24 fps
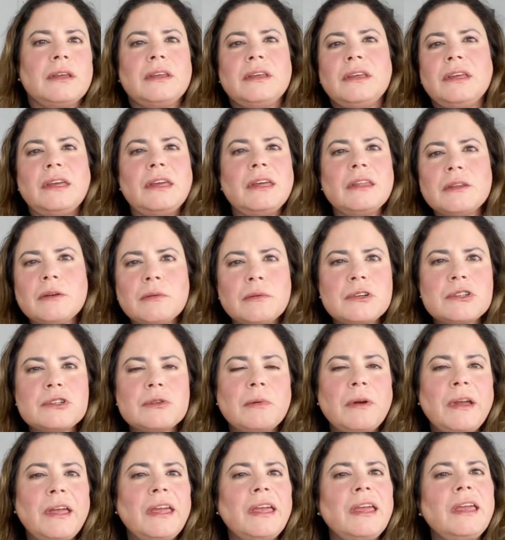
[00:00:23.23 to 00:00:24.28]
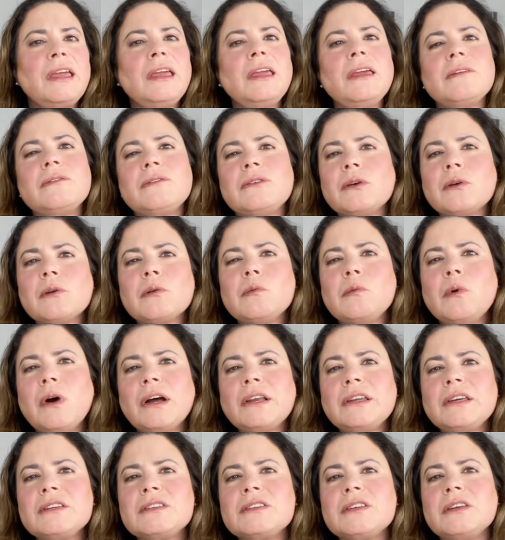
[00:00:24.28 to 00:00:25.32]
Either which way, if you're
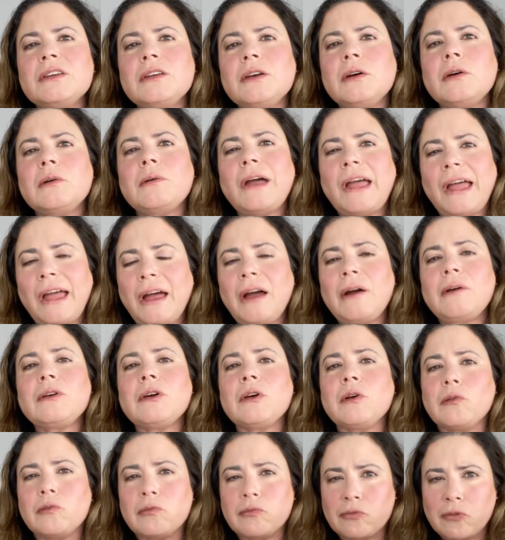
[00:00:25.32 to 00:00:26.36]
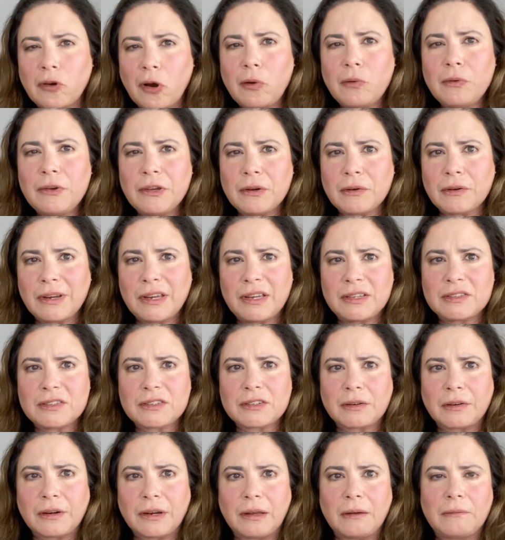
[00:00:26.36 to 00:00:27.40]
wanting to know how to grow your
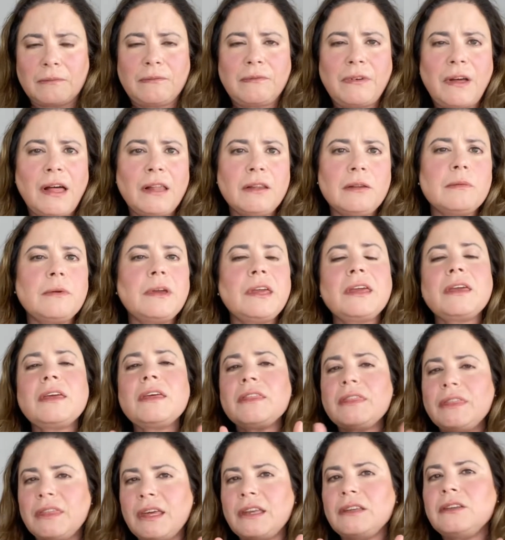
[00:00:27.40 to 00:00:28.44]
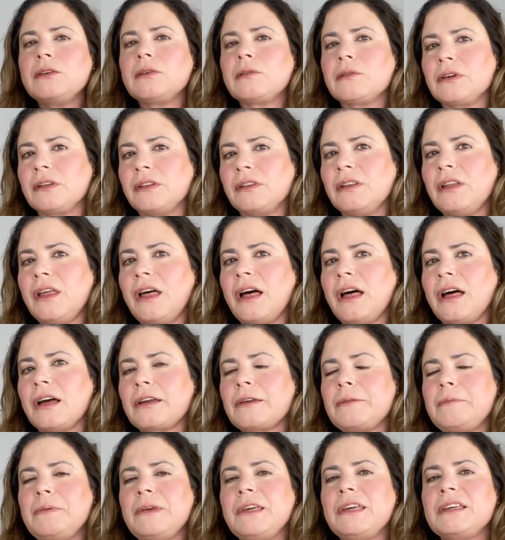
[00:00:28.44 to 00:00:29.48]
Instagram following, then you're in
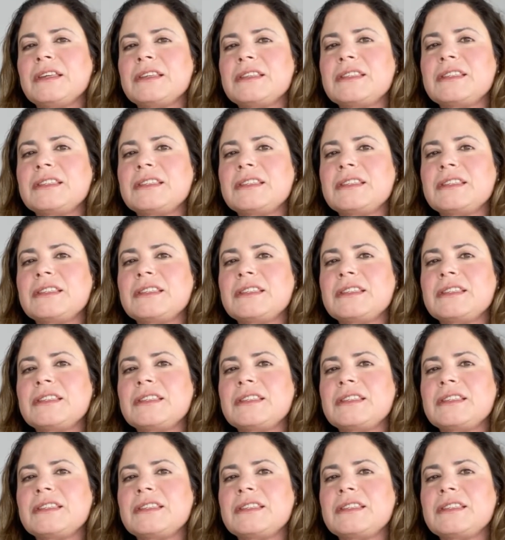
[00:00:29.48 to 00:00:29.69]
luck, because